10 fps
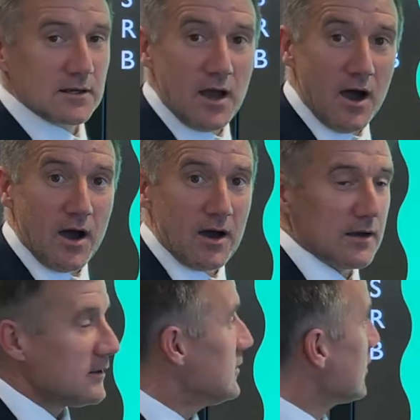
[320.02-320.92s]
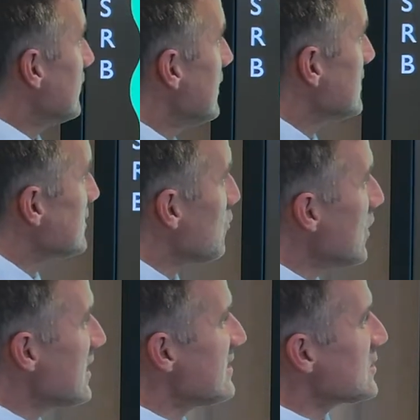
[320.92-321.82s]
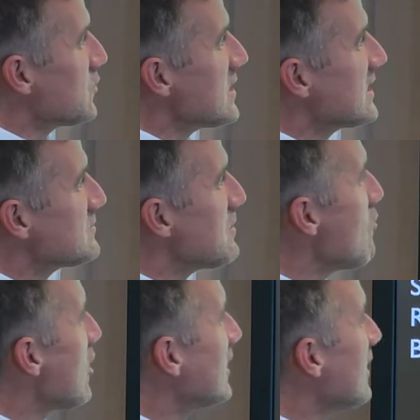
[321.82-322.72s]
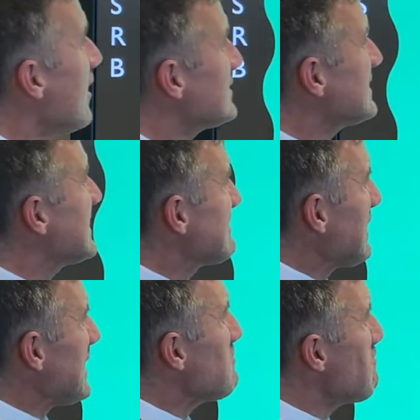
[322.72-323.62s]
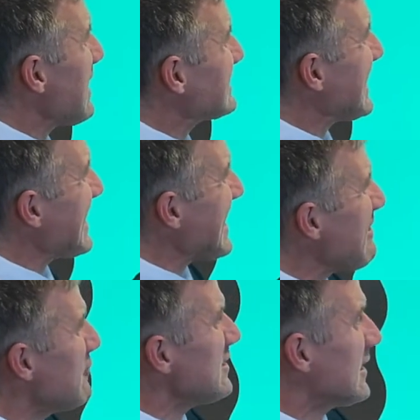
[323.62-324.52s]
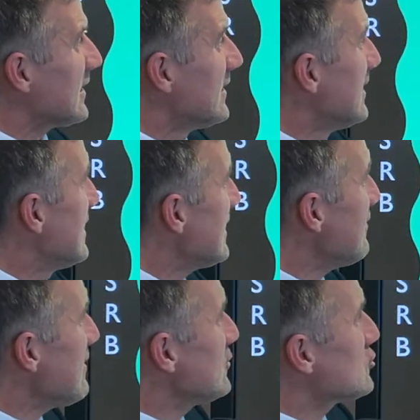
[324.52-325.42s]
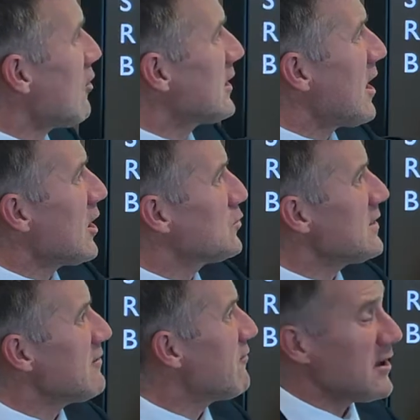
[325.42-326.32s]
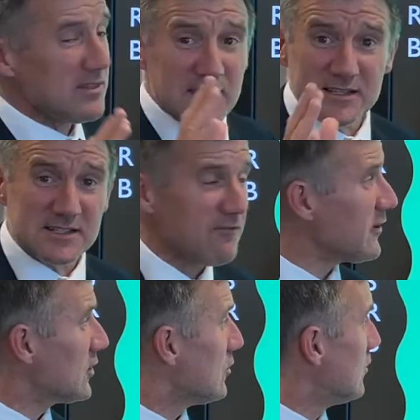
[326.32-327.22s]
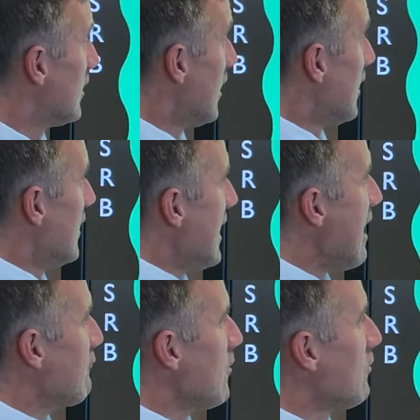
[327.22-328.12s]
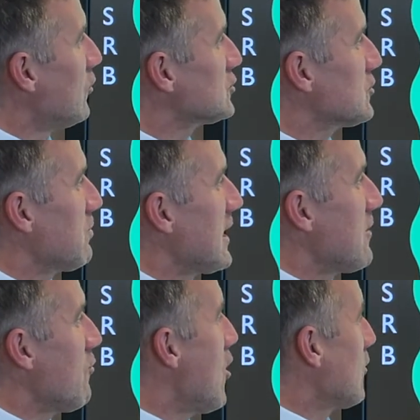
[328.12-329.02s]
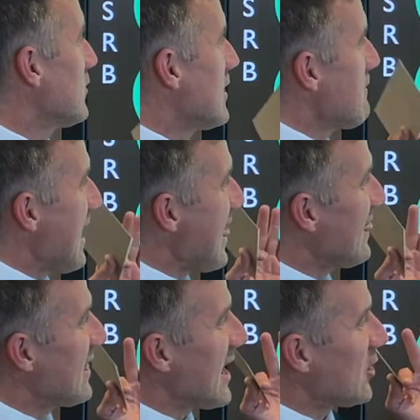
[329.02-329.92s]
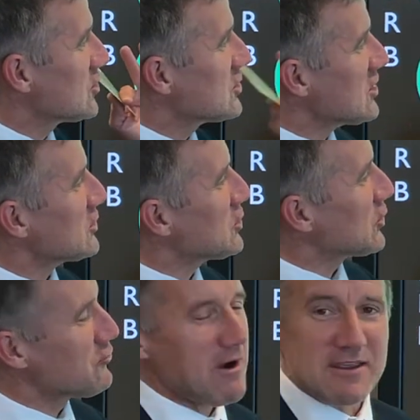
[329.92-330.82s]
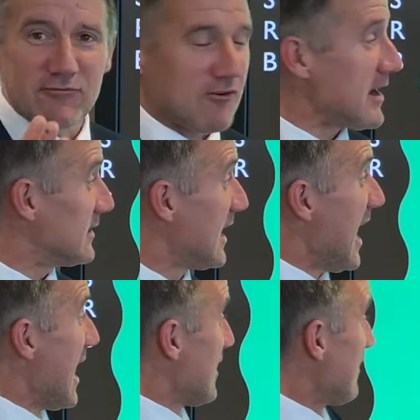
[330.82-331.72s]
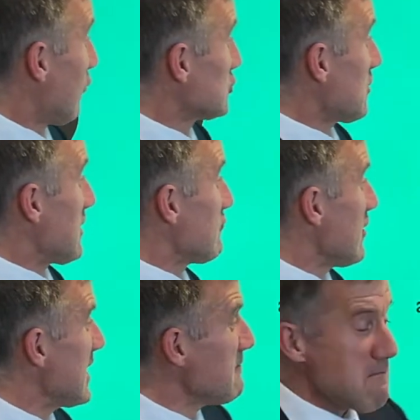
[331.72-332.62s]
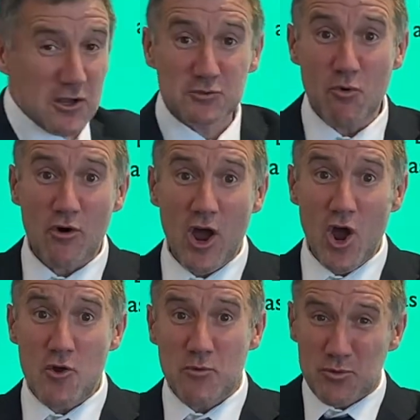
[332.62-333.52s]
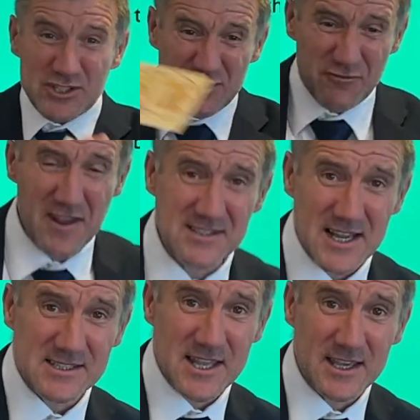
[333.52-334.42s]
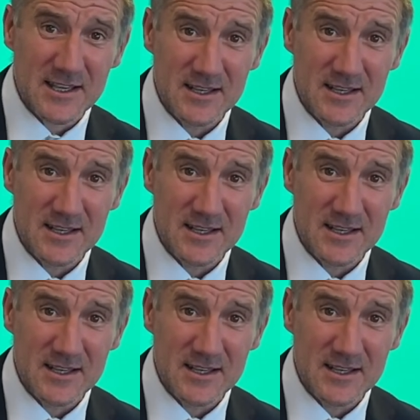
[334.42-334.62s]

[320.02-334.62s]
Oh, look at this. The winner this week has been working hard, getting better at everything. They've even tried hard when they find things difficult. Everyone wants to play and work with them, and they are such a great friend. They've also been reading much more at home, which is fantastic.